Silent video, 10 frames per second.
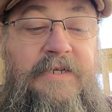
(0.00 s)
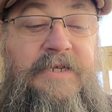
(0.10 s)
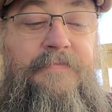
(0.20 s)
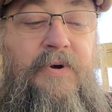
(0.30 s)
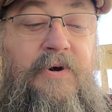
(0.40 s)

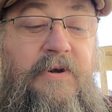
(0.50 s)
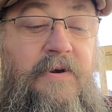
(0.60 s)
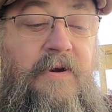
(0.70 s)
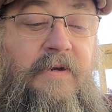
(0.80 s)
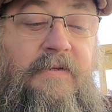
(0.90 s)

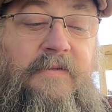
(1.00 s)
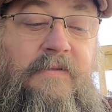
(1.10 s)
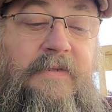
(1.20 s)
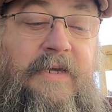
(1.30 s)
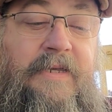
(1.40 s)
DeBurker
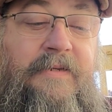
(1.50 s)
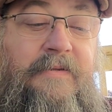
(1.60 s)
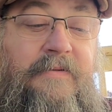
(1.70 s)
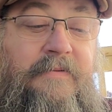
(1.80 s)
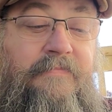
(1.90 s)
and